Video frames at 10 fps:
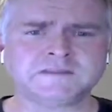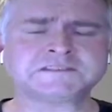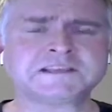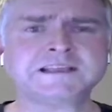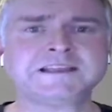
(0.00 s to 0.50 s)
The
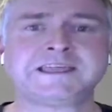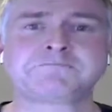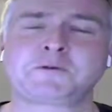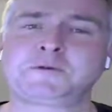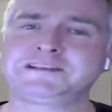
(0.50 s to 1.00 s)
second key
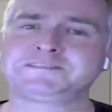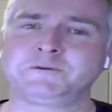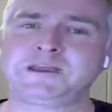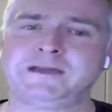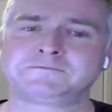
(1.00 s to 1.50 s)
property is that
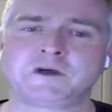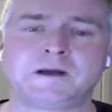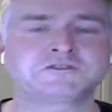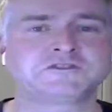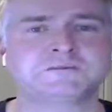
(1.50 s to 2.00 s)
we have
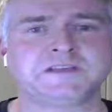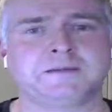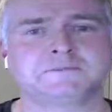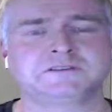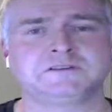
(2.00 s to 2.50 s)
TypeScript
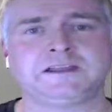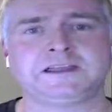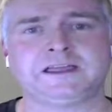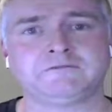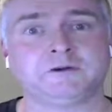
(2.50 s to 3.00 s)

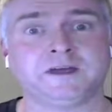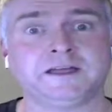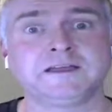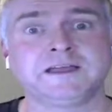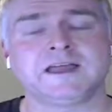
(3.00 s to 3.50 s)
absolutely everywhere.